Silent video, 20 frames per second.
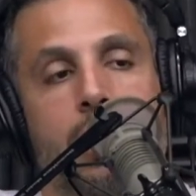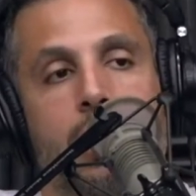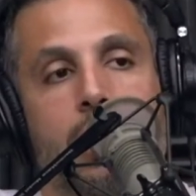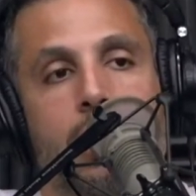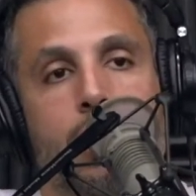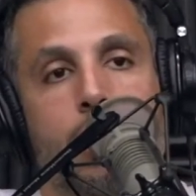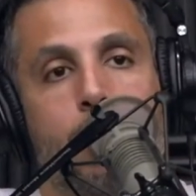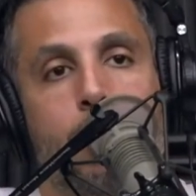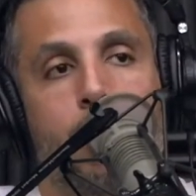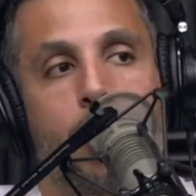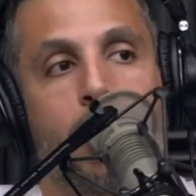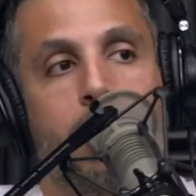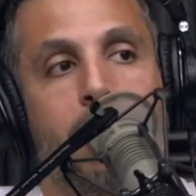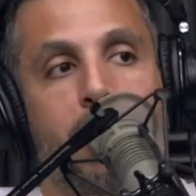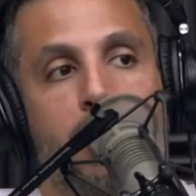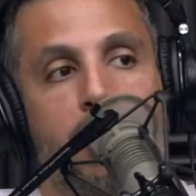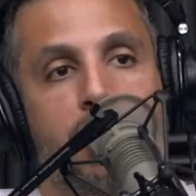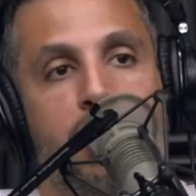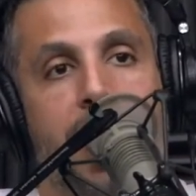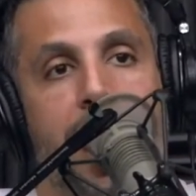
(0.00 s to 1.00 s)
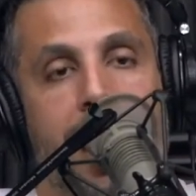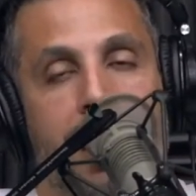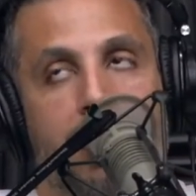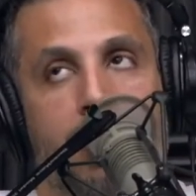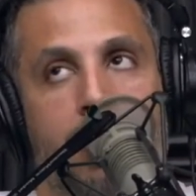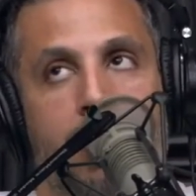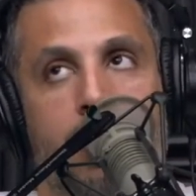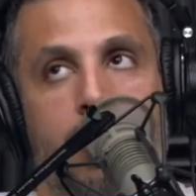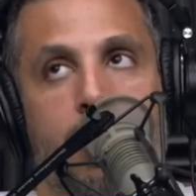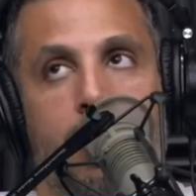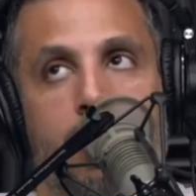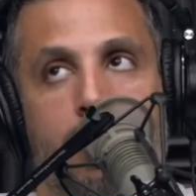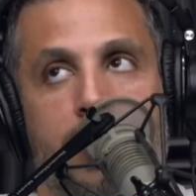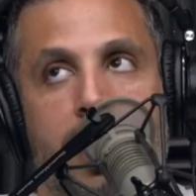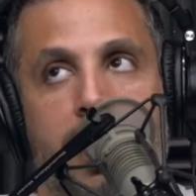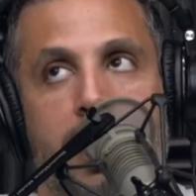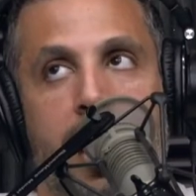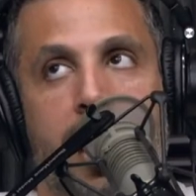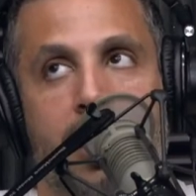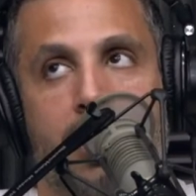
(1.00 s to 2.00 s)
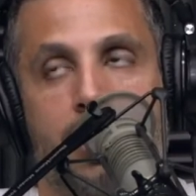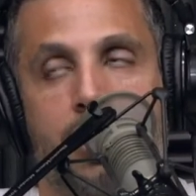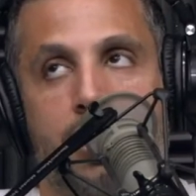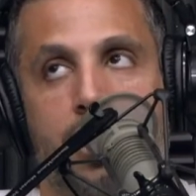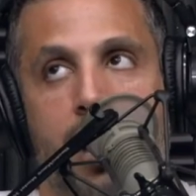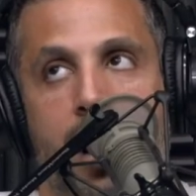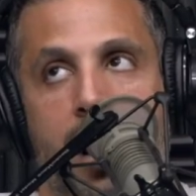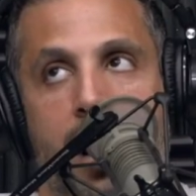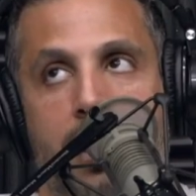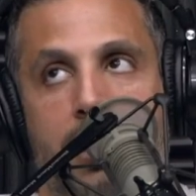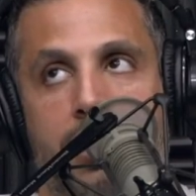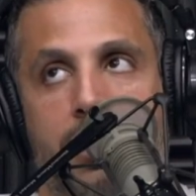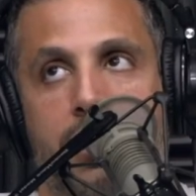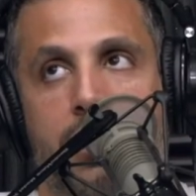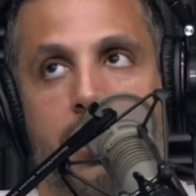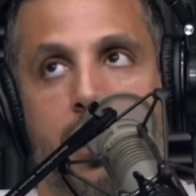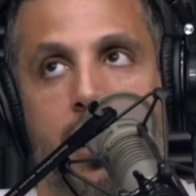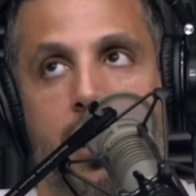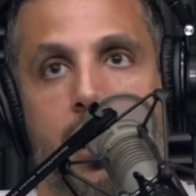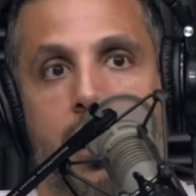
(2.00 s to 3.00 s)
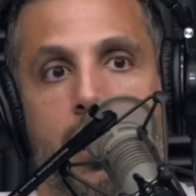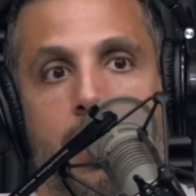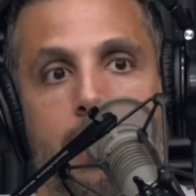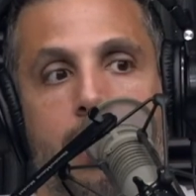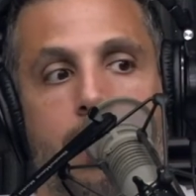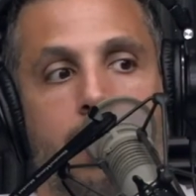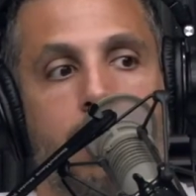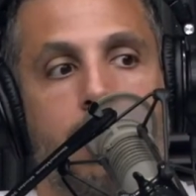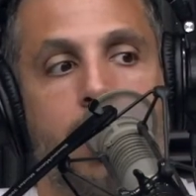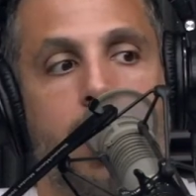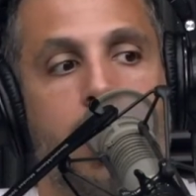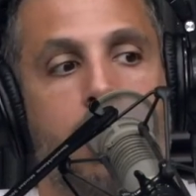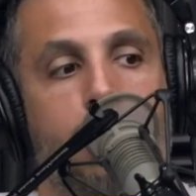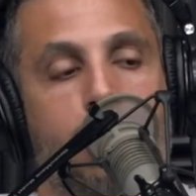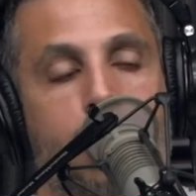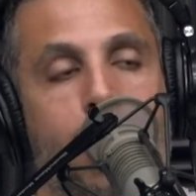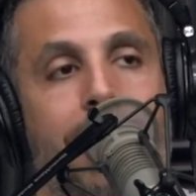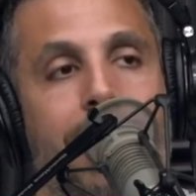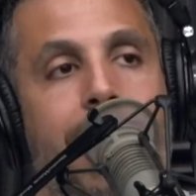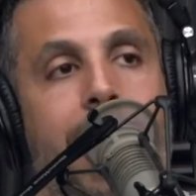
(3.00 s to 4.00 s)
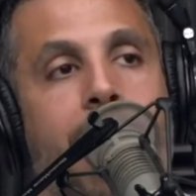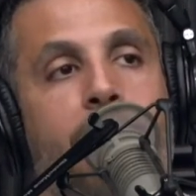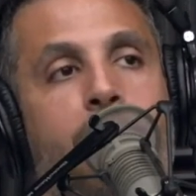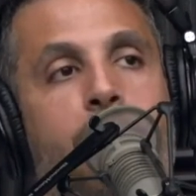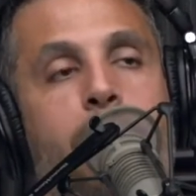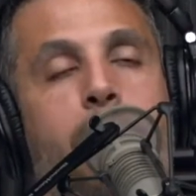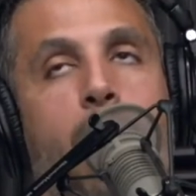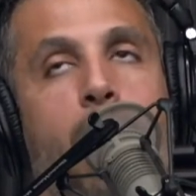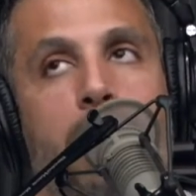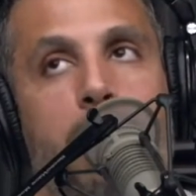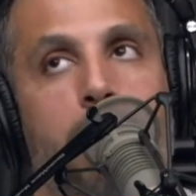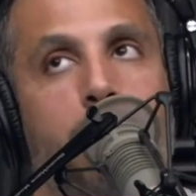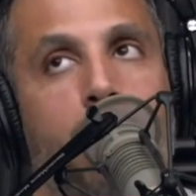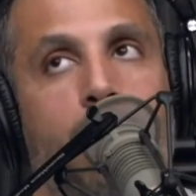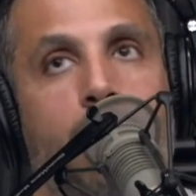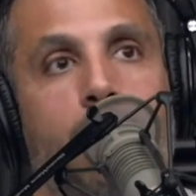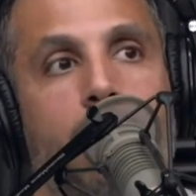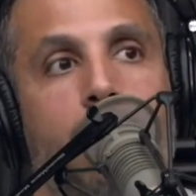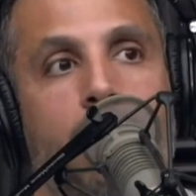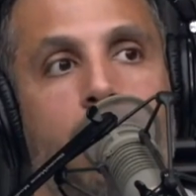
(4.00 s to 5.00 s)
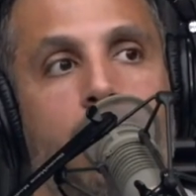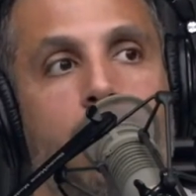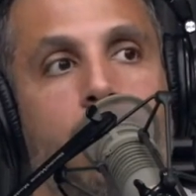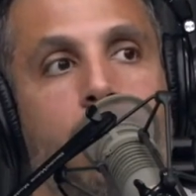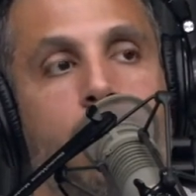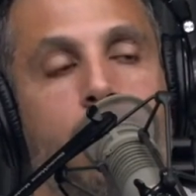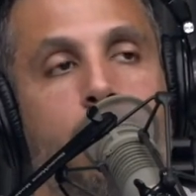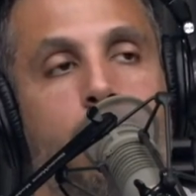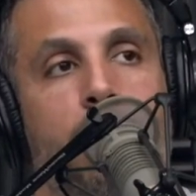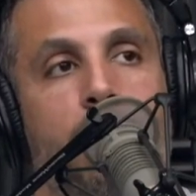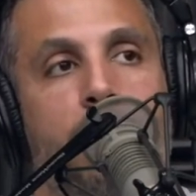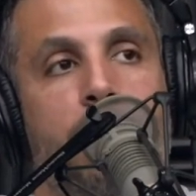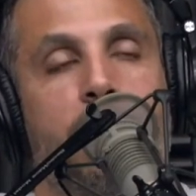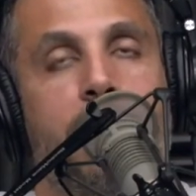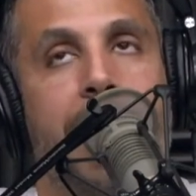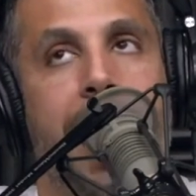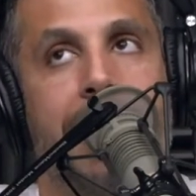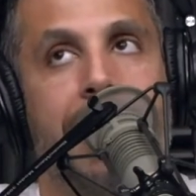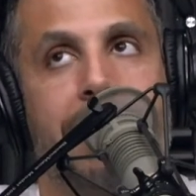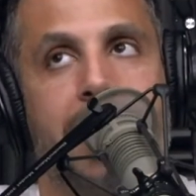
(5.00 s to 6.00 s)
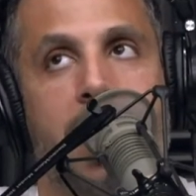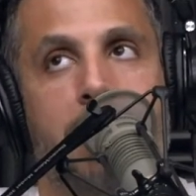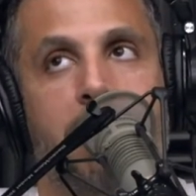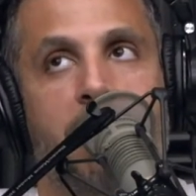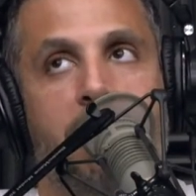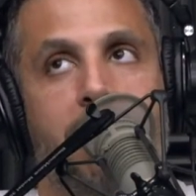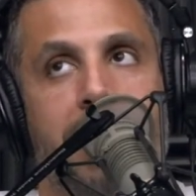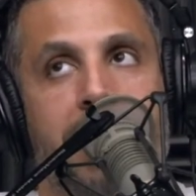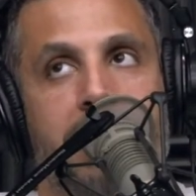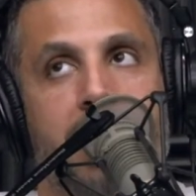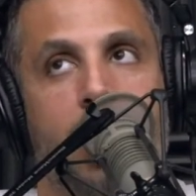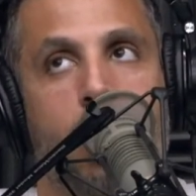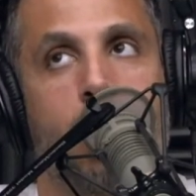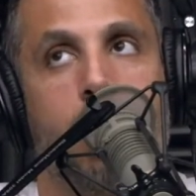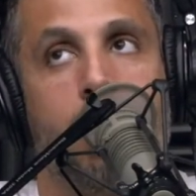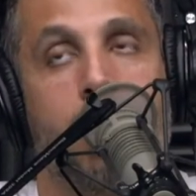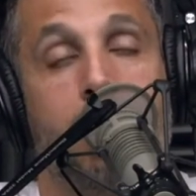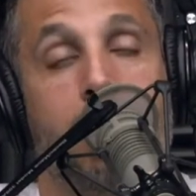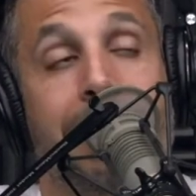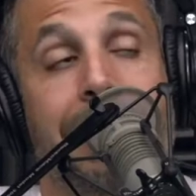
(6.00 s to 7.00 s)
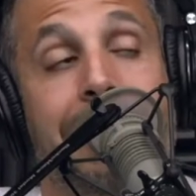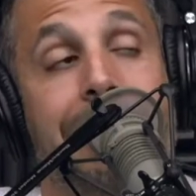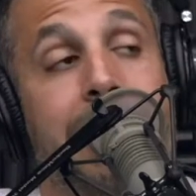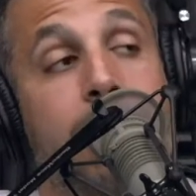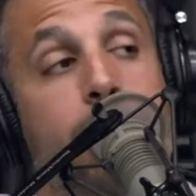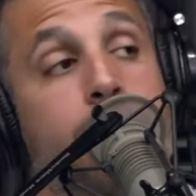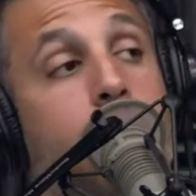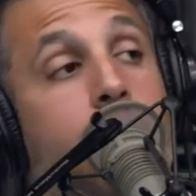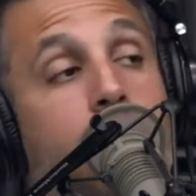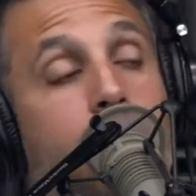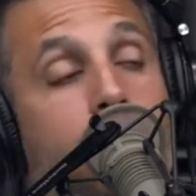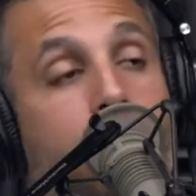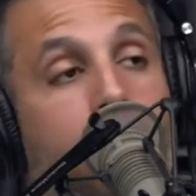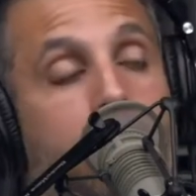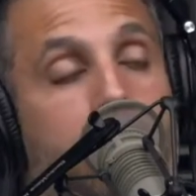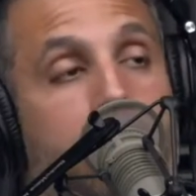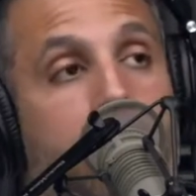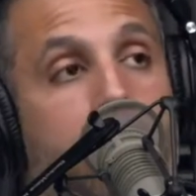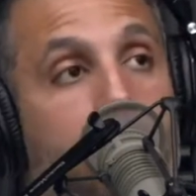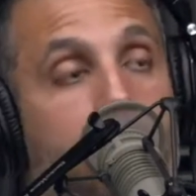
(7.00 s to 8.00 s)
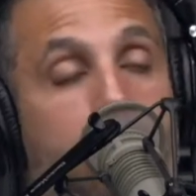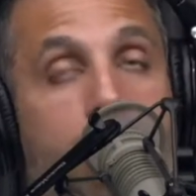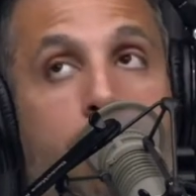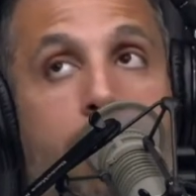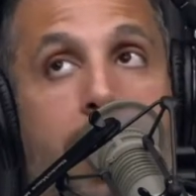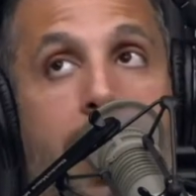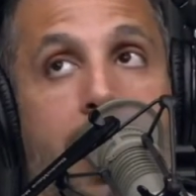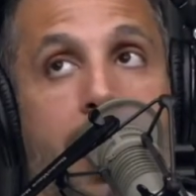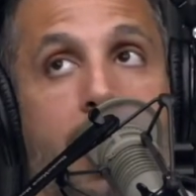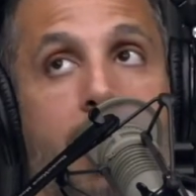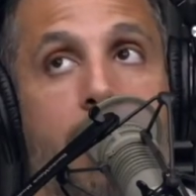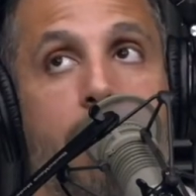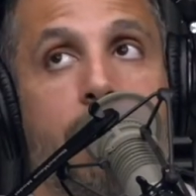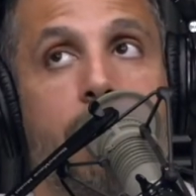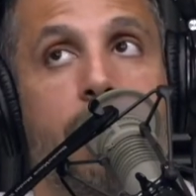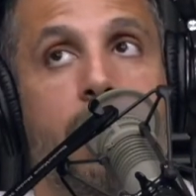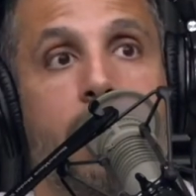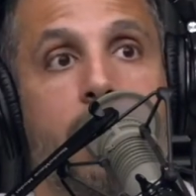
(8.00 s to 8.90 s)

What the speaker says: you're pretty much set. You could do almost any exercise and train every body part with that type of basic equipment. But let's say you don't. Let's say you don't have